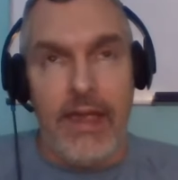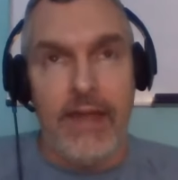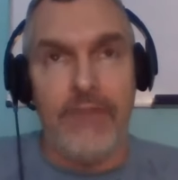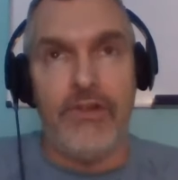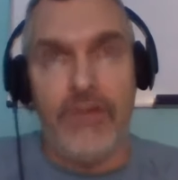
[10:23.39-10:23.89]

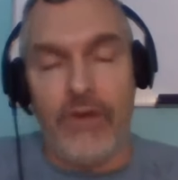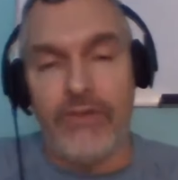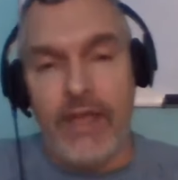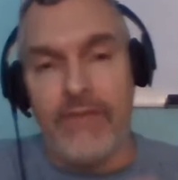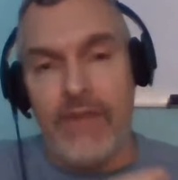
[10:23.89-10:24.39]
And if you
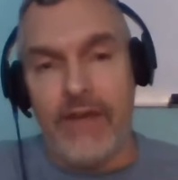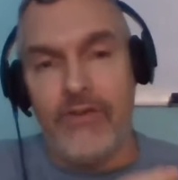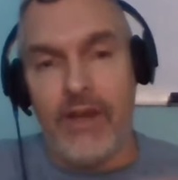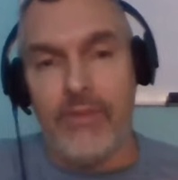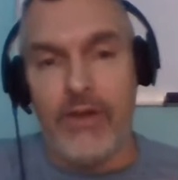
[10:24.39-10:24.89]
don't have that
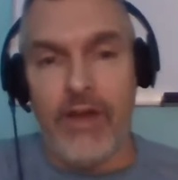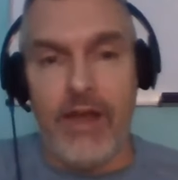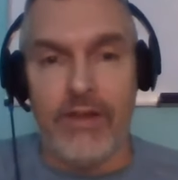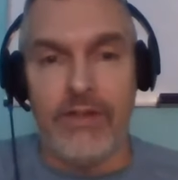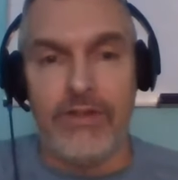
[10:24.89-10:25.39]
grammar
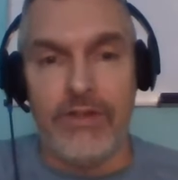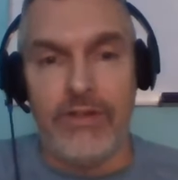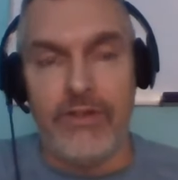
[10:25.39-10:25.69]
knowledge,